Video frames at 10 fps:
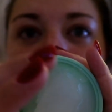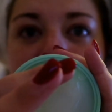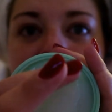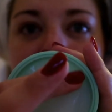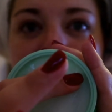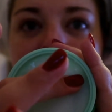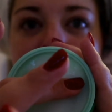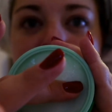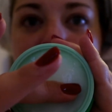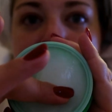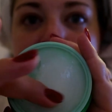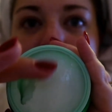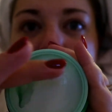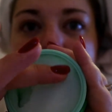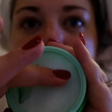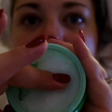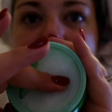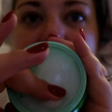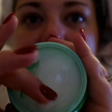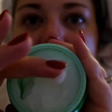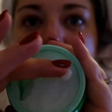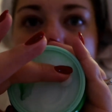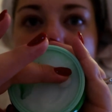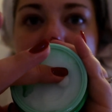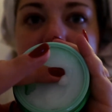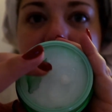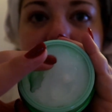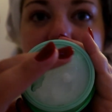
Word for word: It feels like, I don't know.